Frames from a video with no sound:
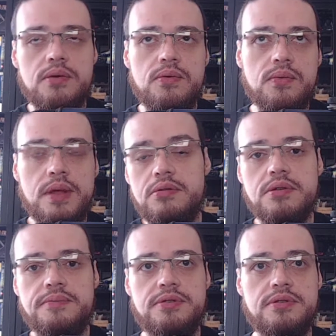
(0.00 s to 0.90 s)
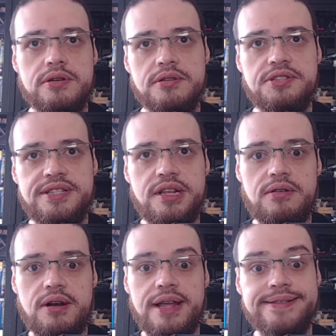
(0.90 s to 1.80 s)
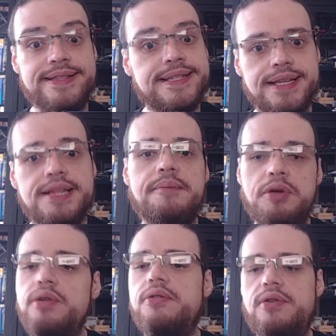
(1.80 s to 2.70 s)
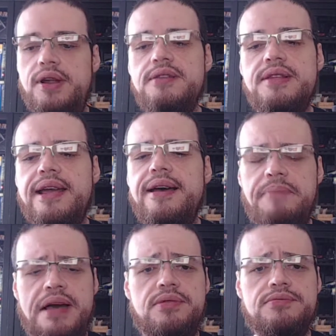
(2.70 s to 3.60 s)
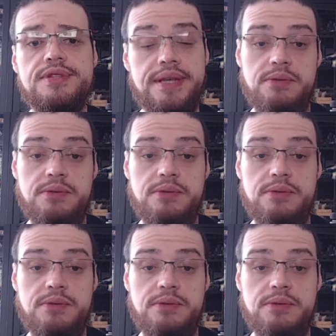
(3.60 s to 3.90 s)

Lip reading: Welcome to Dr. Jester Rants, and I'm gonna rant about